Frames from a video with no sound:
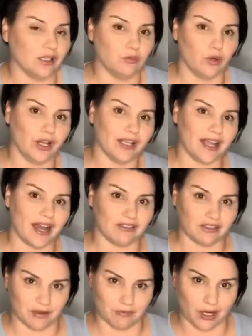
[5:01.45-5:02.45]
and work
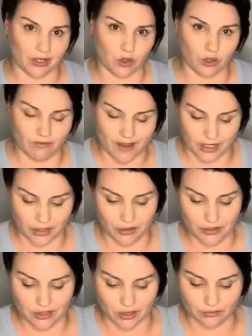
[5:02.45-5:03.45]
out that my core
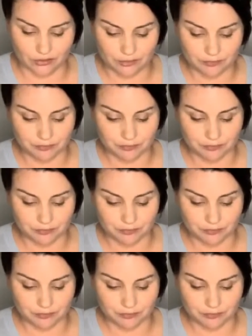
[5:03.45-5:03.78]
values of